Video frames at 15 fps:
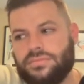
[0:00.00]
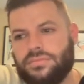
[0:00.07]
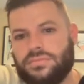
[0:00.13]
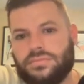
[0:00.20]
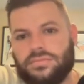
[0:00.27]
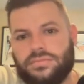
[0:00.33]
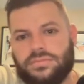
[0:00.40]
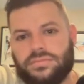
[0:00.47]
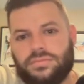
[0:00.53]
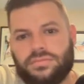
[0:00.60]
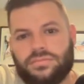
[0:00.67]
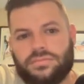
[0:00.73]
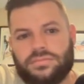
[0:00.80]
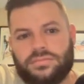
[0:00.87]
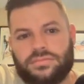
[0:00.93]

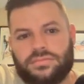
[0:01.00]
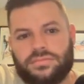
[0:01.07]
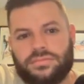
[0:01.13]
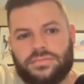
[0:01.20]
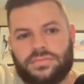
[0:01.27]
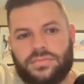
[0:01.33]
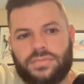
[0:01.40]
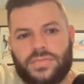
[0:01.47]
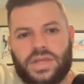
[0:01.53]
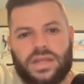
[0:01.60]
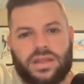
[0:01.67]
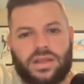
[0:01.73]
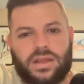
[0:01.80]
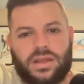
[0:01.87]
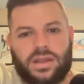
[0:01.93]

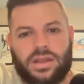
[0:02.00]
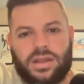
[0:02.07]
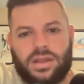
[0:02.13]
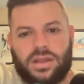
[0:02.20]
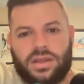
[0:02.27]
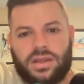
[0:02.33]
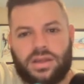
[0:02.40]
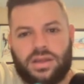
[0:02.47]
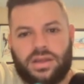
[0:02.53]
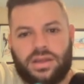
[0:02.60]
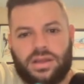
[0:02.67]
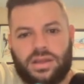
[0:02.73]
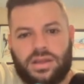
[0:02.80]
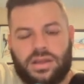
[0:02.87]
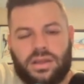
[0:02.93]

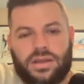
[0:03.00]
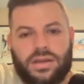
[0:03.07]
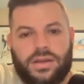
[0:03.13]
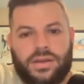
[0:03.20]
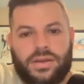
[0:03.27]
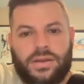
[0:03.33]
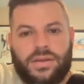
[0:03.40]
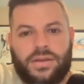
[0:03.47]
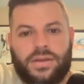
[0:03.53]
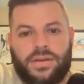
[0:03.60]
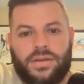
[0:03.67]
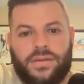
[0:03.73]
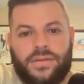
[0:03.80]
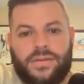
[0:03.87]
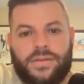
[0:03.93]

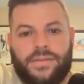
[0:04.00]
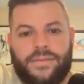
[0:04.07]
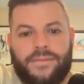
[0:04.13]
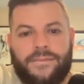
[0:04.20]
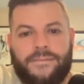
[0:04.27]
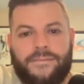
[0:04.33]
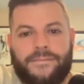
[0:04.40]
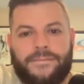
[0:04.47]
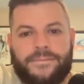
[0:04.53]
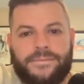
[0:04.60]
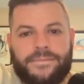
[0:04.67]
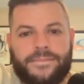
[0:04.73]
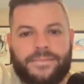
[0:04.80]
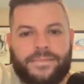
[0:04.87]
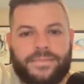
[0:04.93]

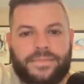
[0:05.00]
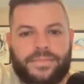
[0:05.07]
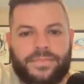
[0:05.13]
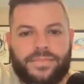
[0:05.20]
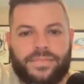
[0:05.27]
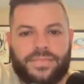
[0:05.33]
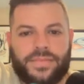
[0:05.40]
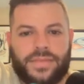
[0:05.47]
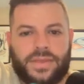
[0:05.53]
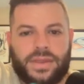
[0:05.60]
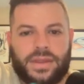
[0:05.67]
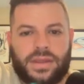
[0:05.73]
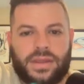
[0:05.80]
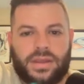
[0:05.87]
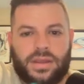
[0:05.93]

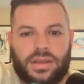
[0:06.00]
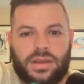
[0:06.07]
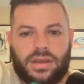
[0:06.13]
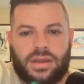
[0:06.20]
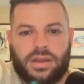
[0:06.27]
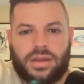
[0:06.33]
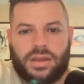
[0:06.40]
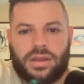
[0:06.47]
This person isn't speaking.